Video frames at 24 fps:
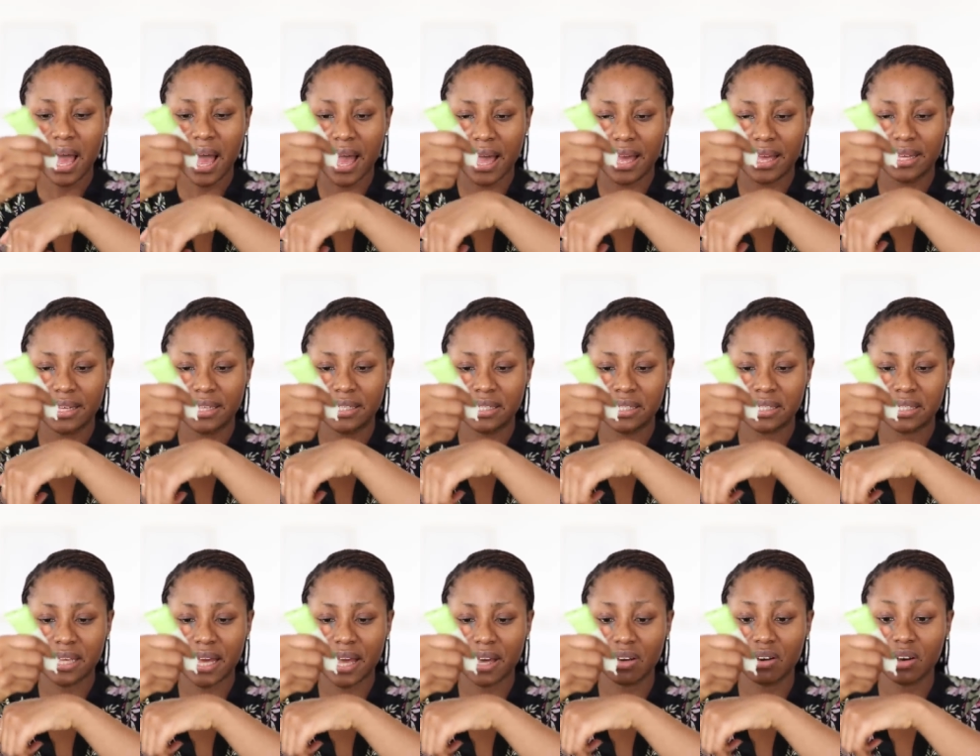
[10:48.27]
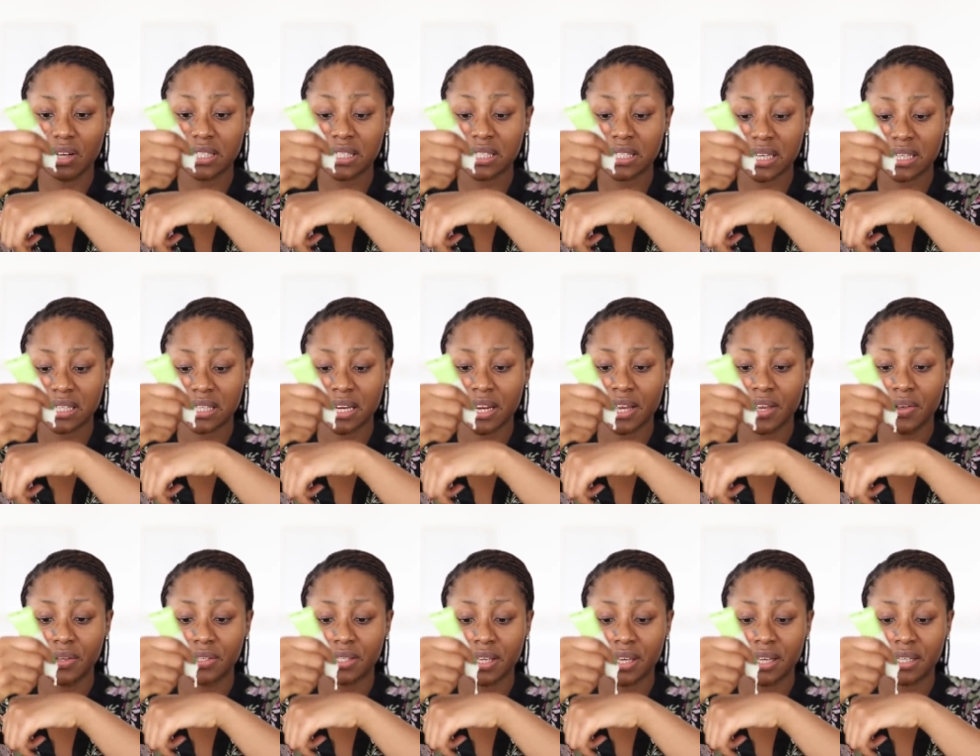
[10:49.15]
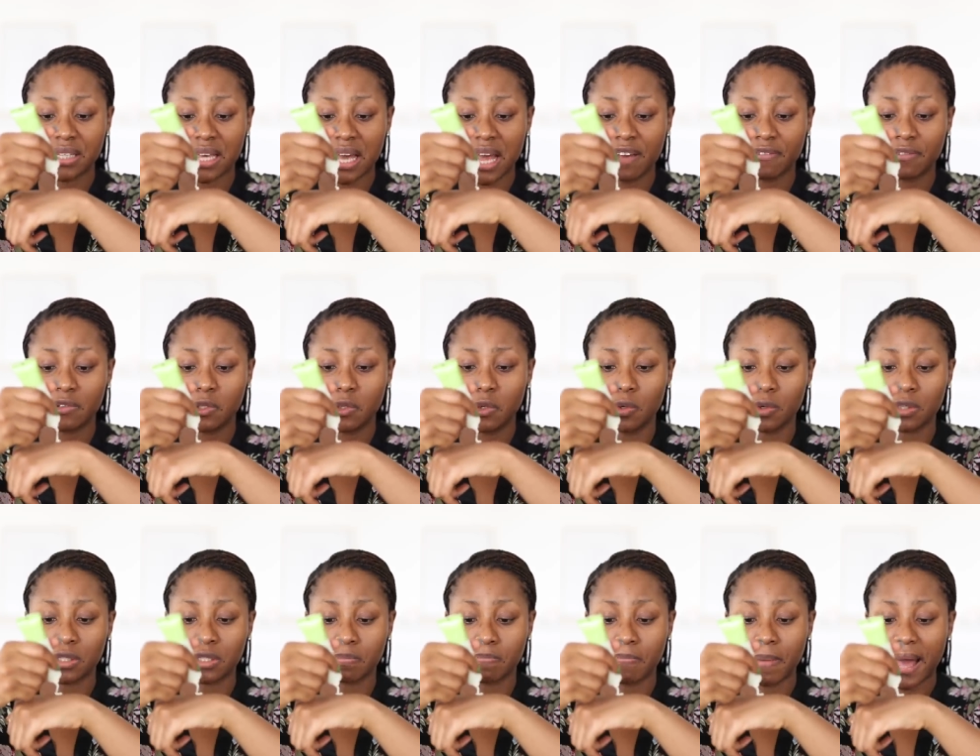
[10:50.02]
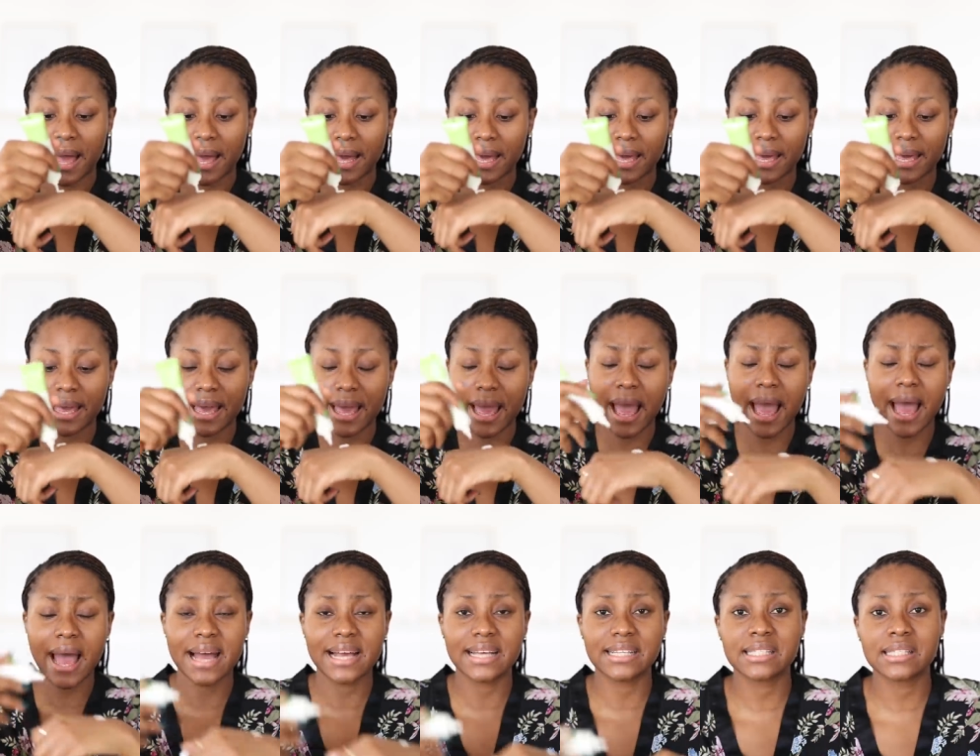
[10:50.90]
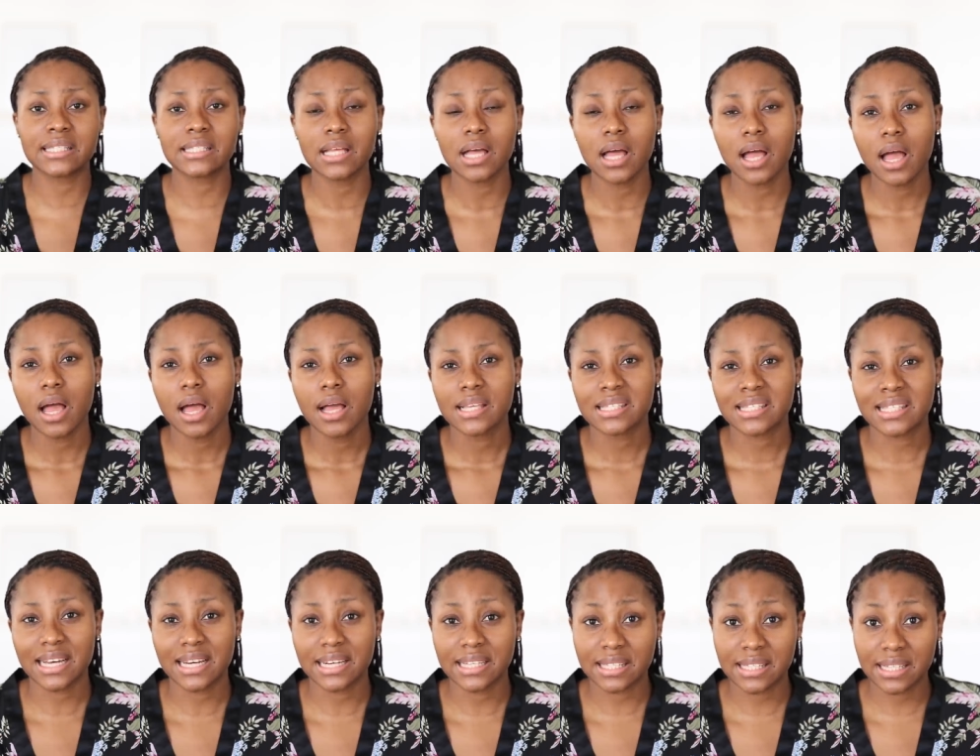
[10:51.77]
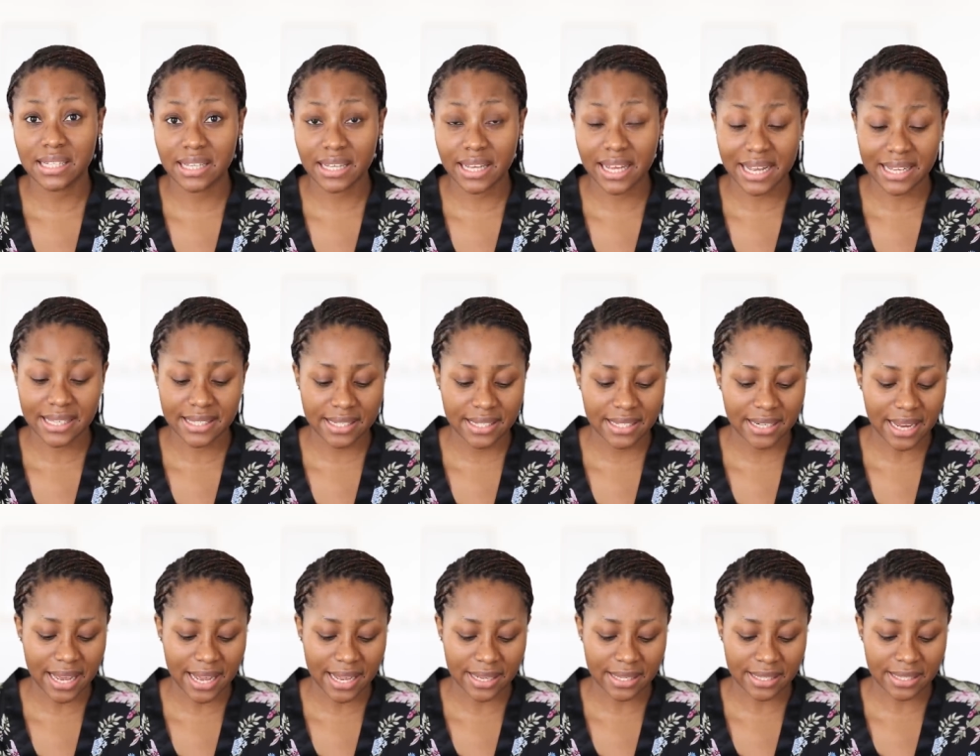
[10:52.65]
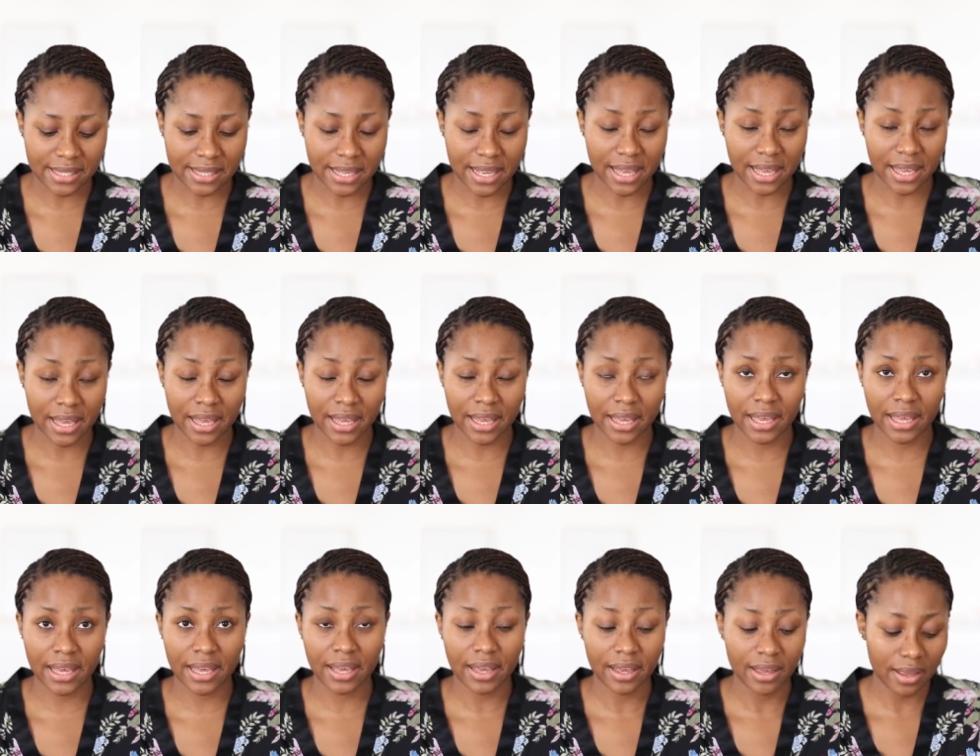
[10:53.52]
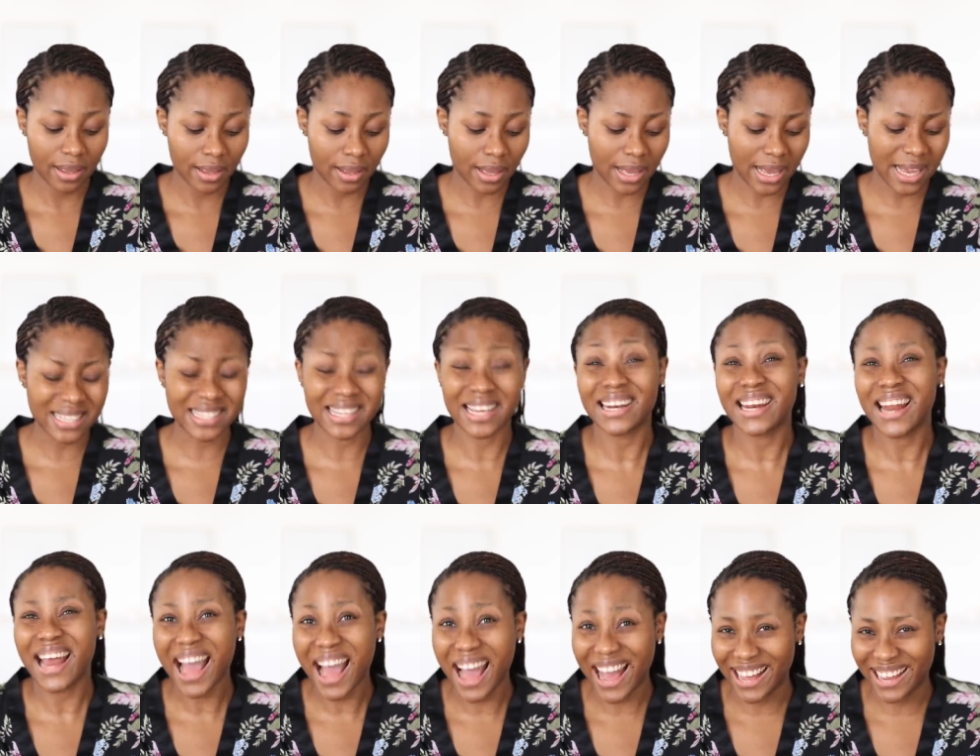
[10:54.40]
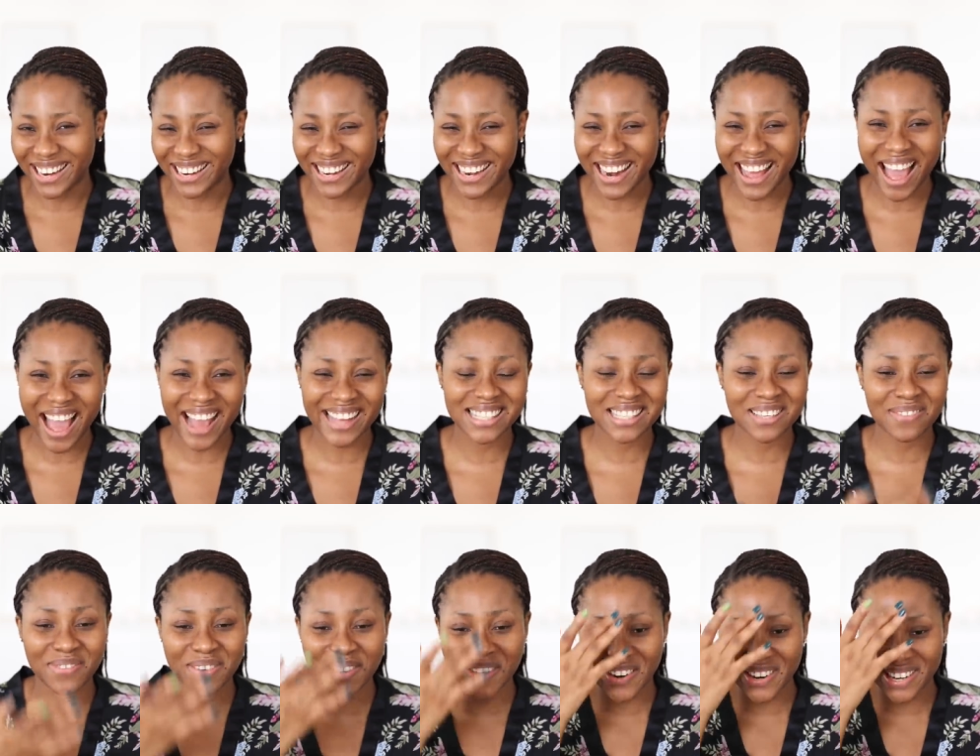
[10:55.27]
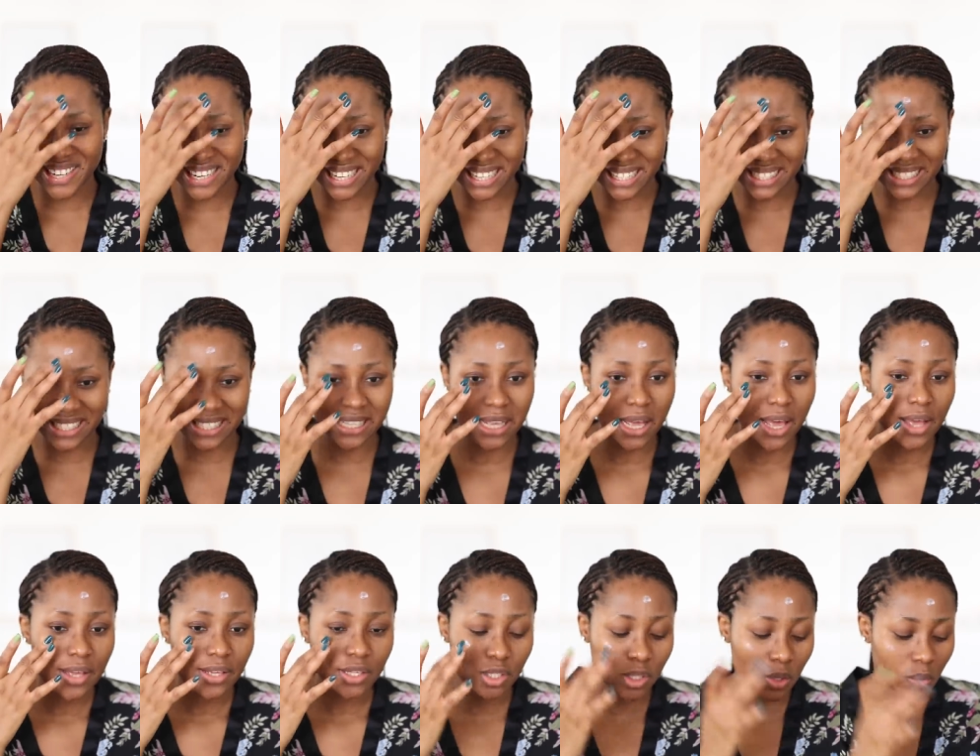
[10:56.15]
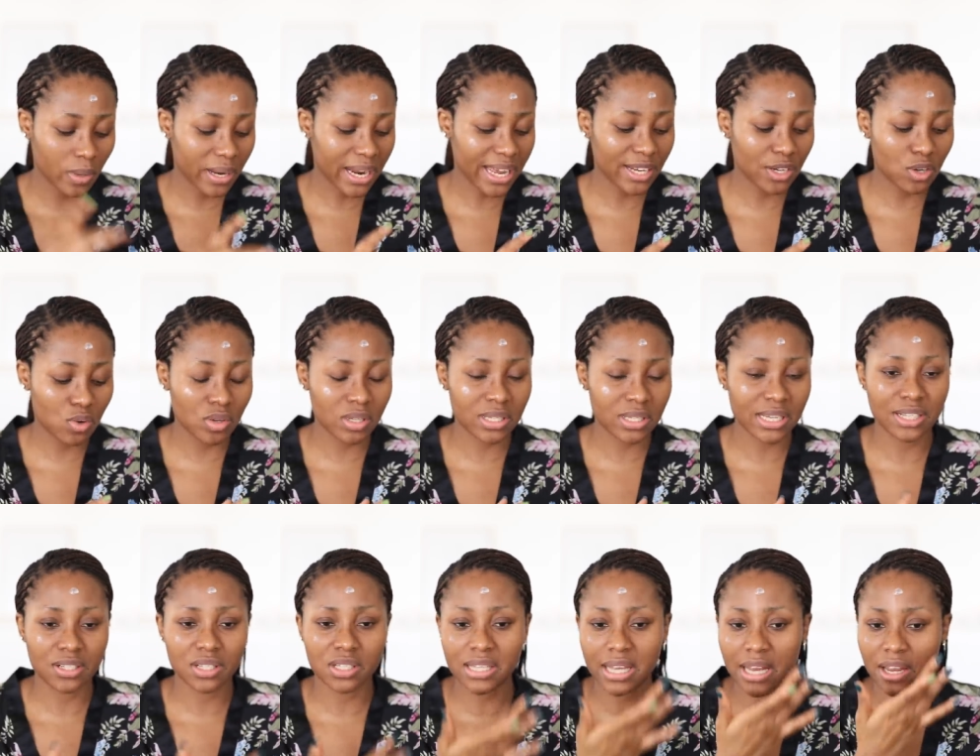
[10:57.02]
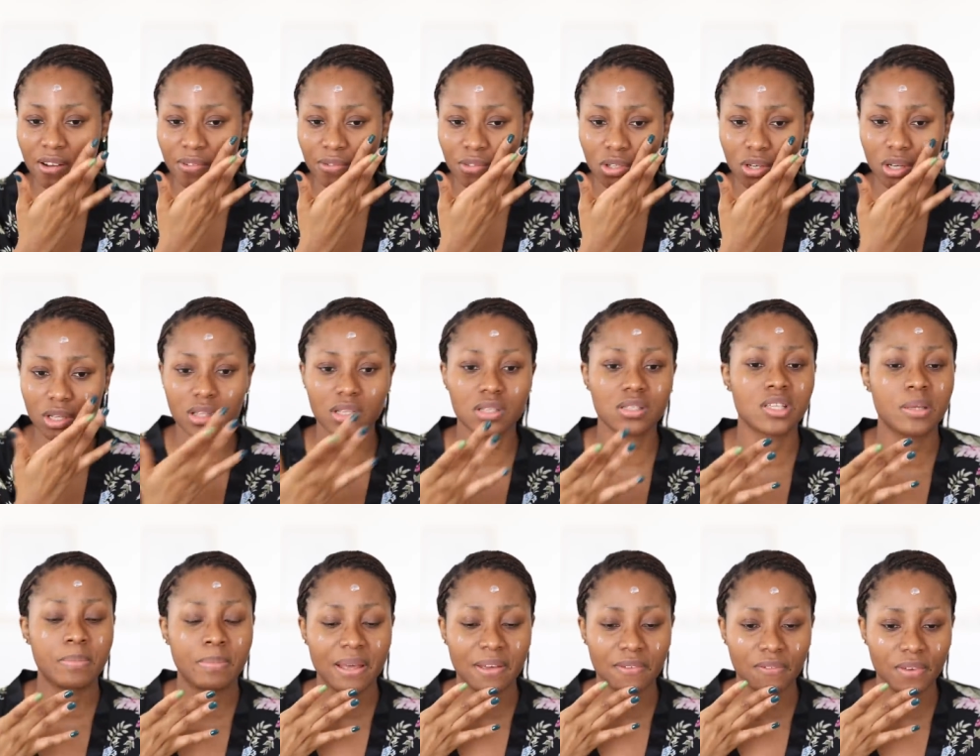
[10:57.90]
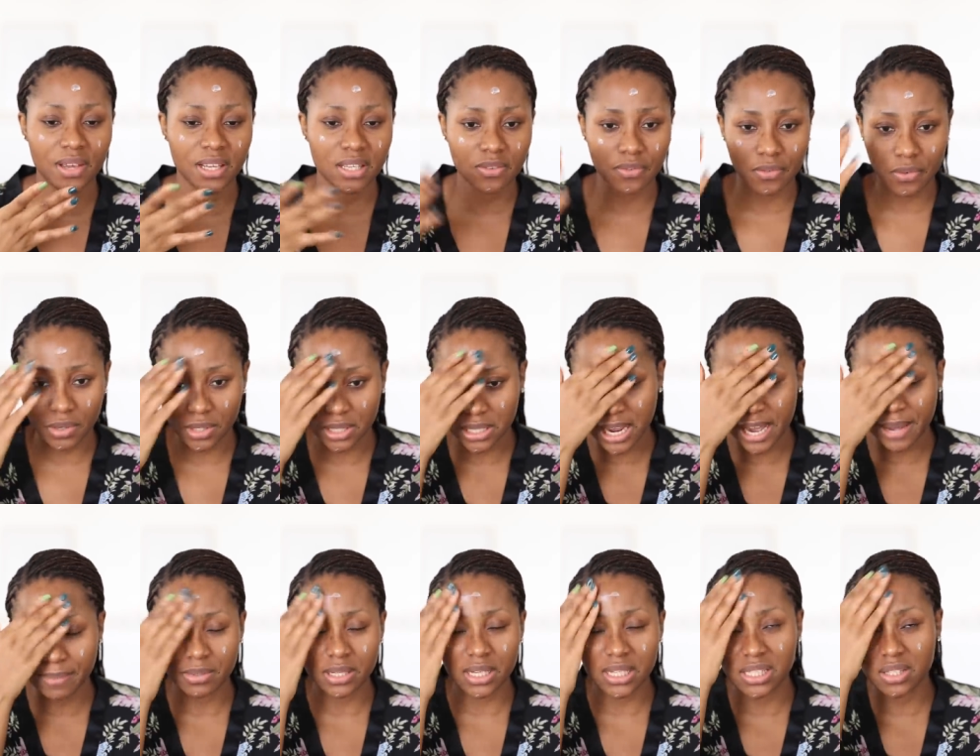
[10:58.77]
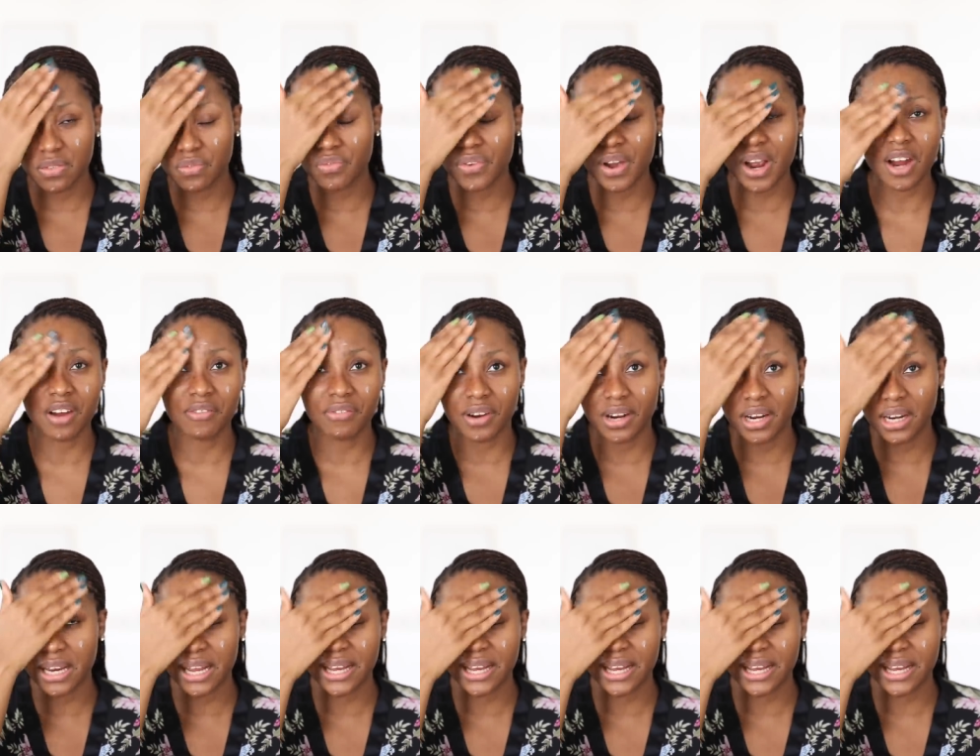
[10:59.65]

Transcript: And I got it, I started using it, I haven't looked back. It has salicylic acid as a as an an active ingredient. So what I do is I just kind of dot this on my face four times. It's very, very